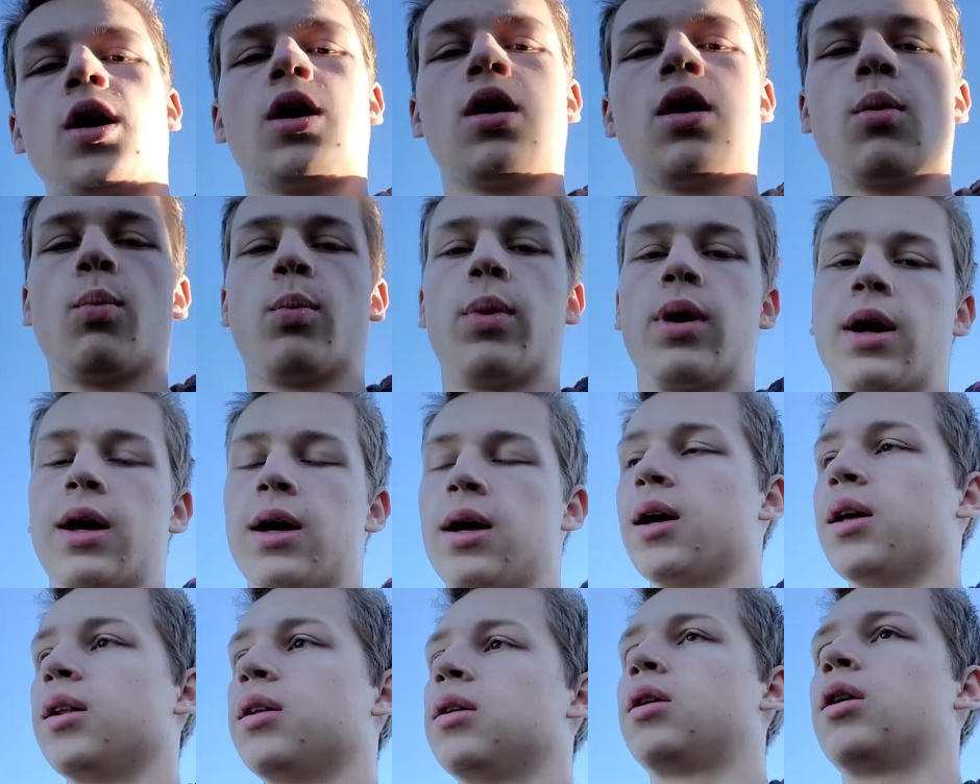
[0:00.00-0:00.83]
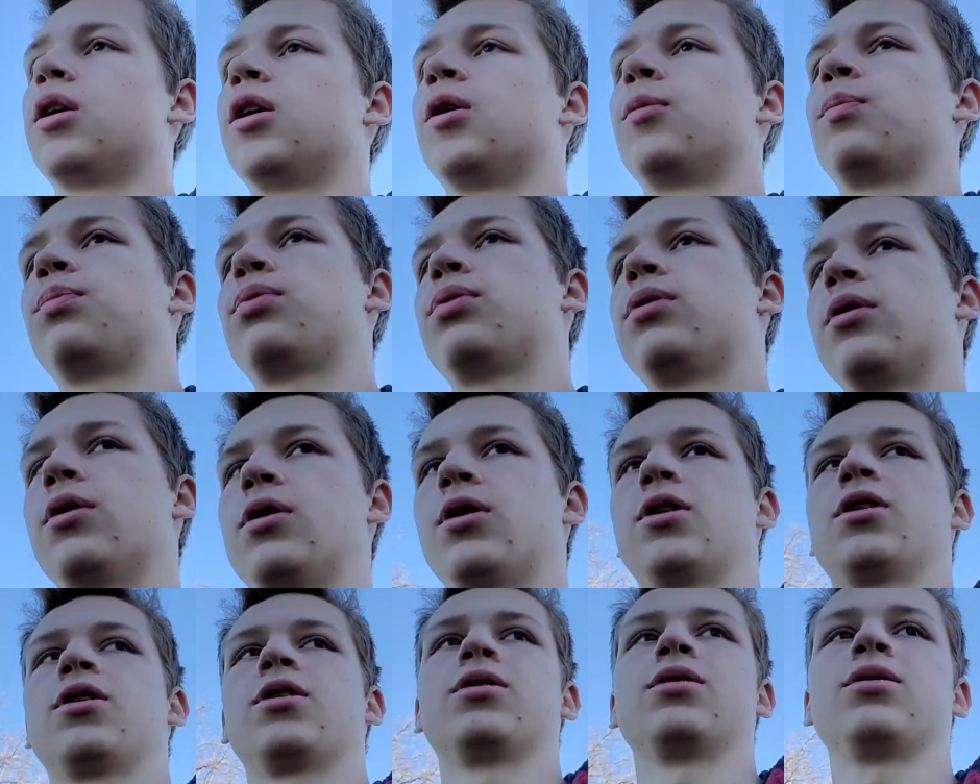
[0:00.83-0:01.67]
but I ended up
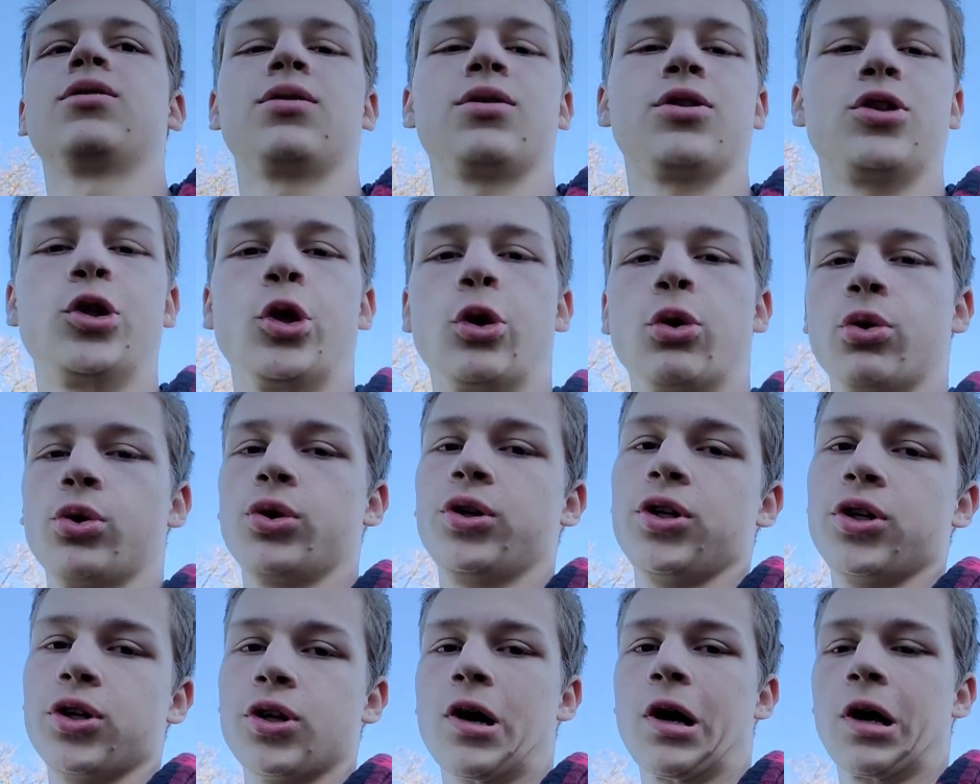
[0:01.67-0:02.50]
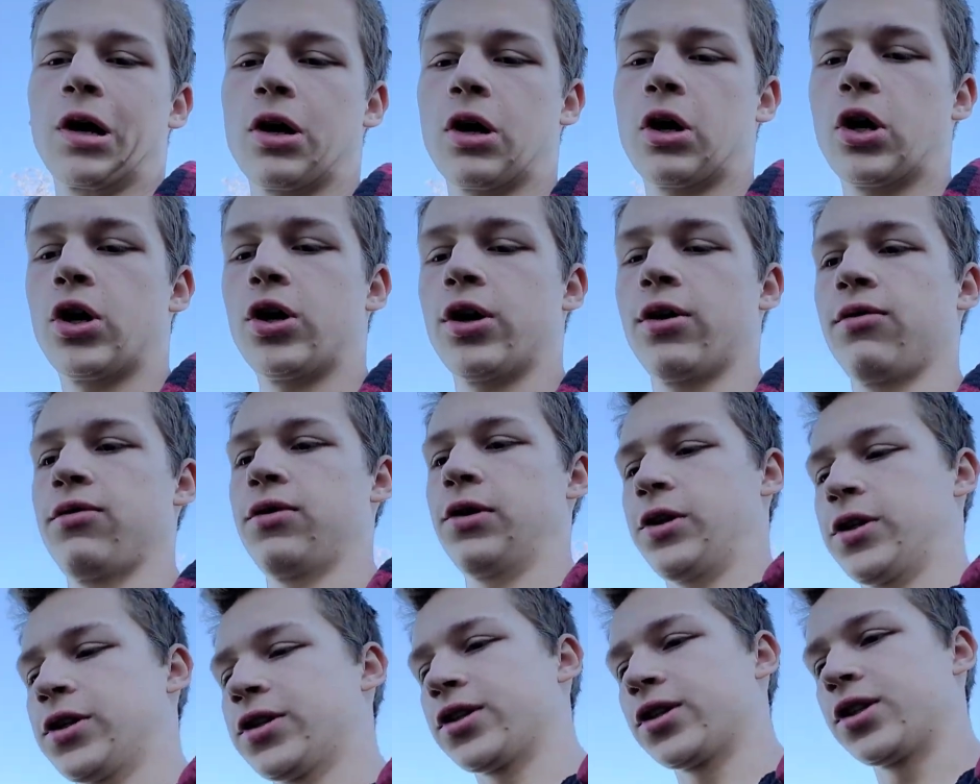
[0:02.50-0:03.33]
uh, totaling that car. I
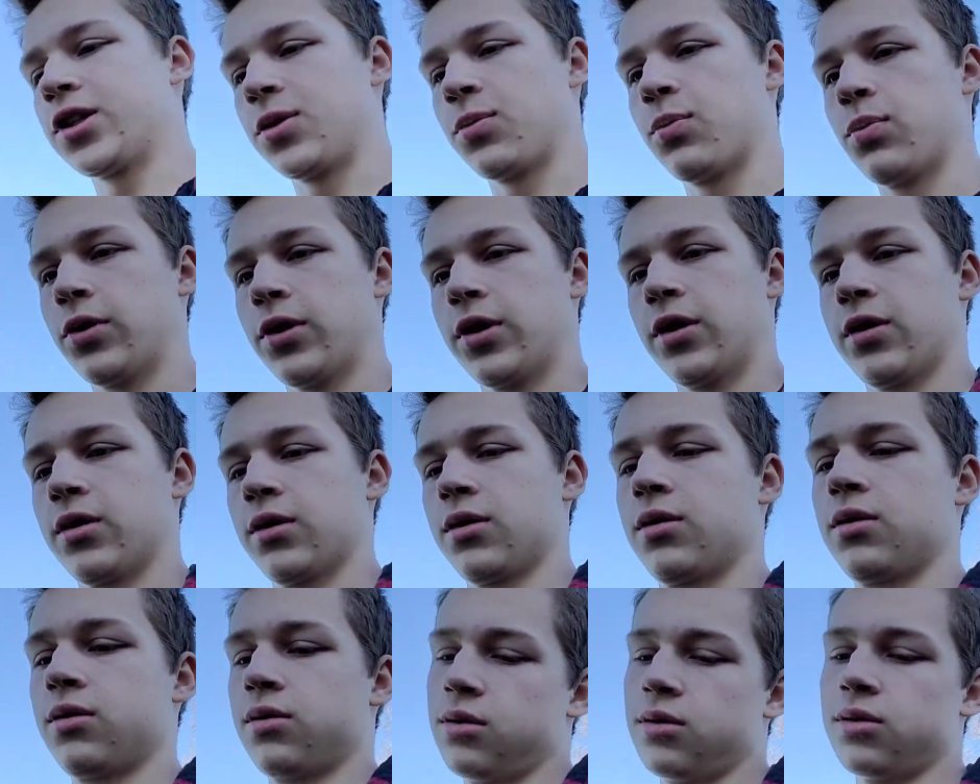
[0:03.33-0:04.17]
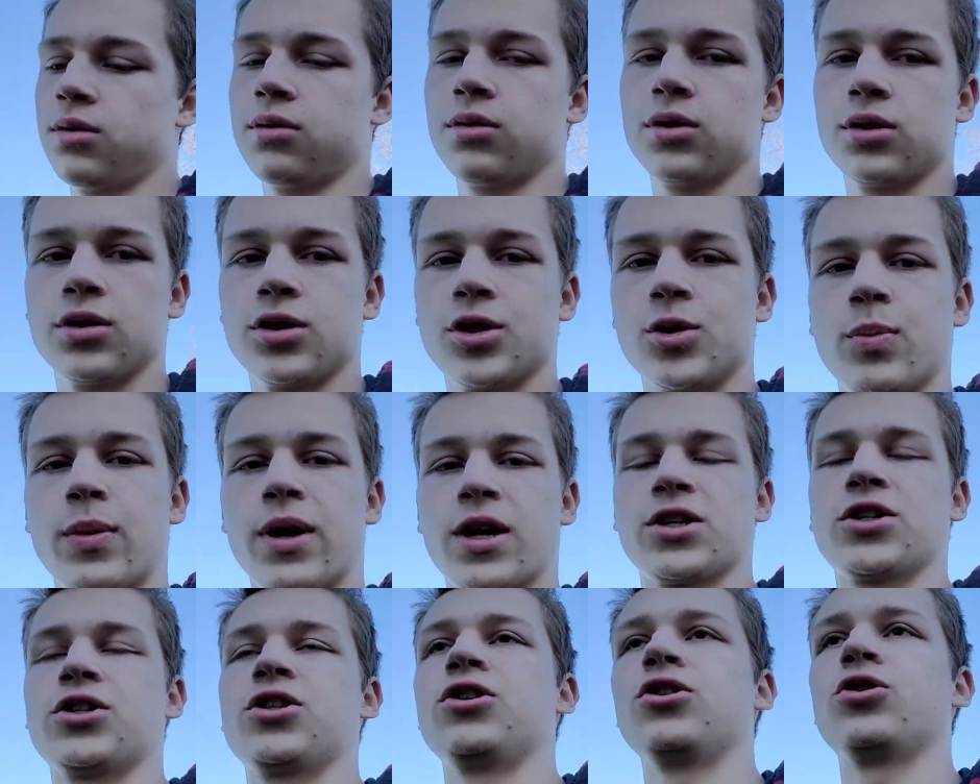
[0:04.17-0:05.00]
fell asleep and
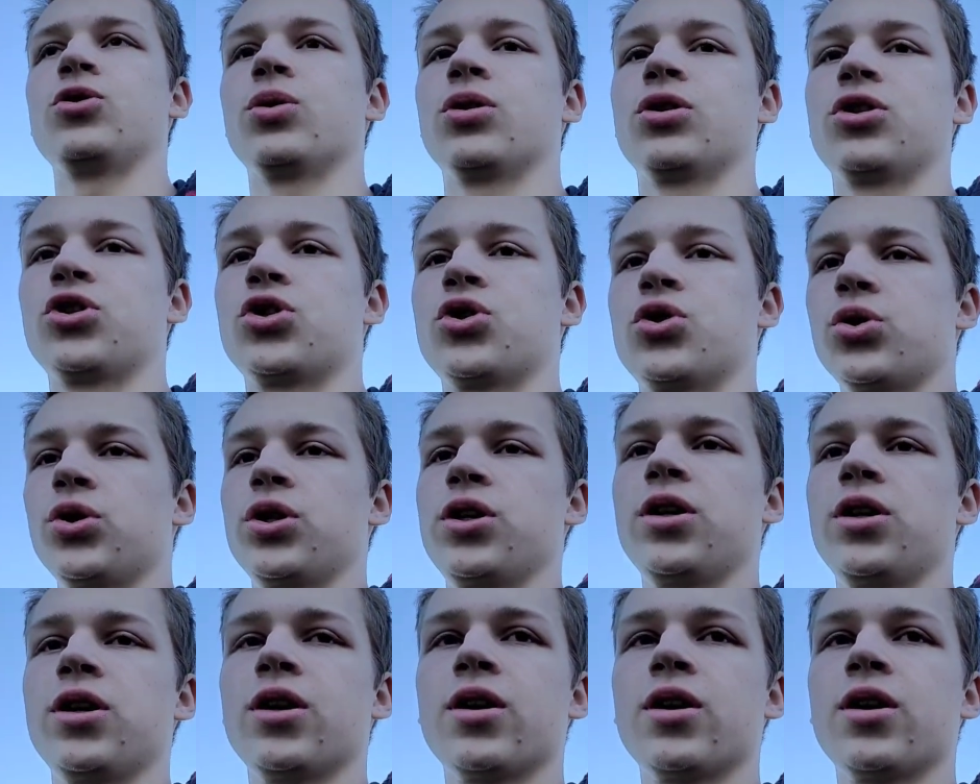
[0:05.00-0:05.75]
smashed into a tree.